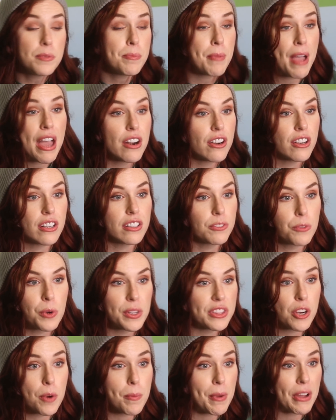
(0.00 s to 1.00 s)
doesn't matter
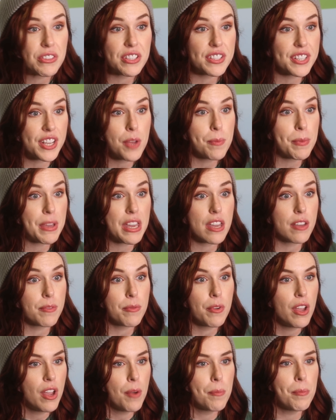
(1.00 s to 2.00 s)
what they're about to tell me,
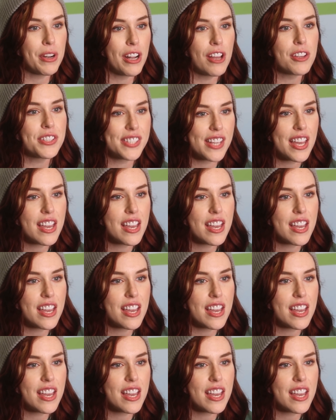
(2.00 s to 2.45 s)
but I'll